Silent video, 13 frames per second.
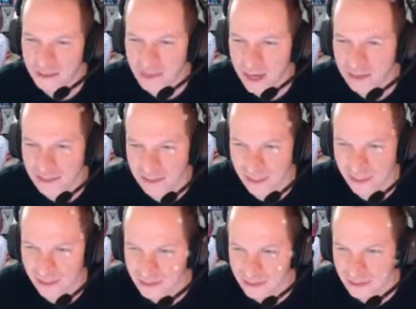Danny
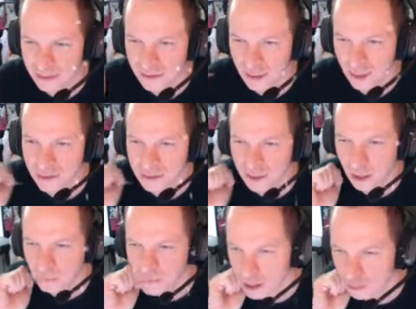says, uh,
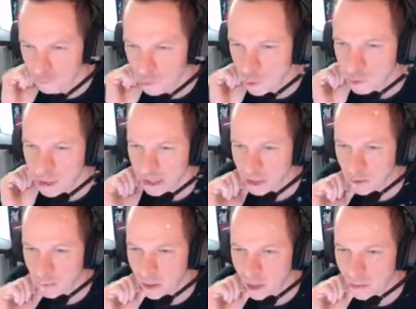Skyrim is like Rodan in
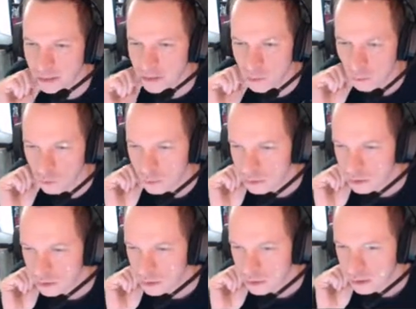a way. Oh, that's cool.
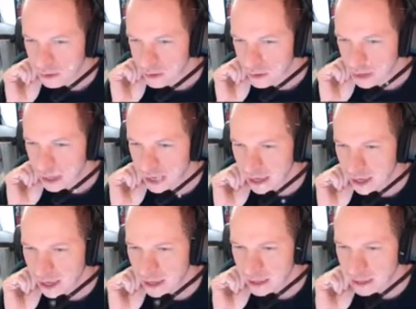
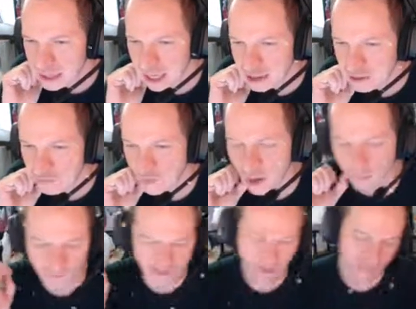And he can't use fire
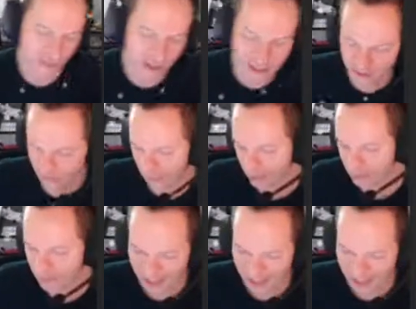moves though. Well, that's fine.